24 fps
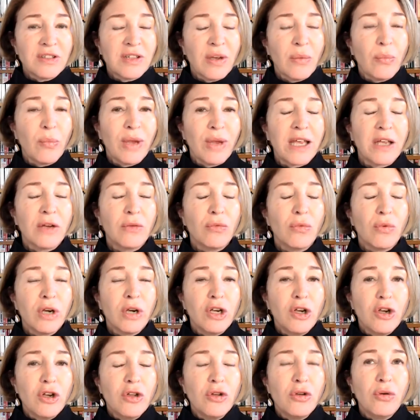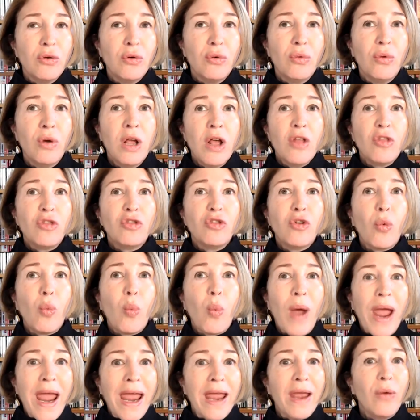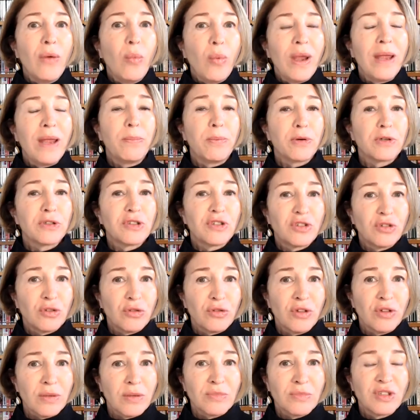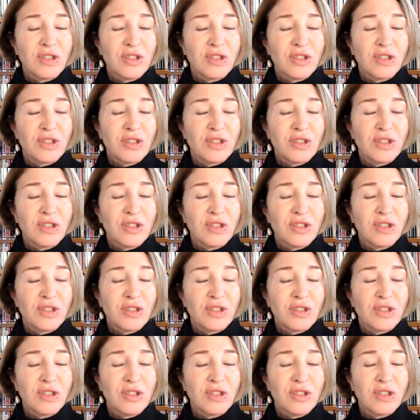and we can renew the way we pursue them.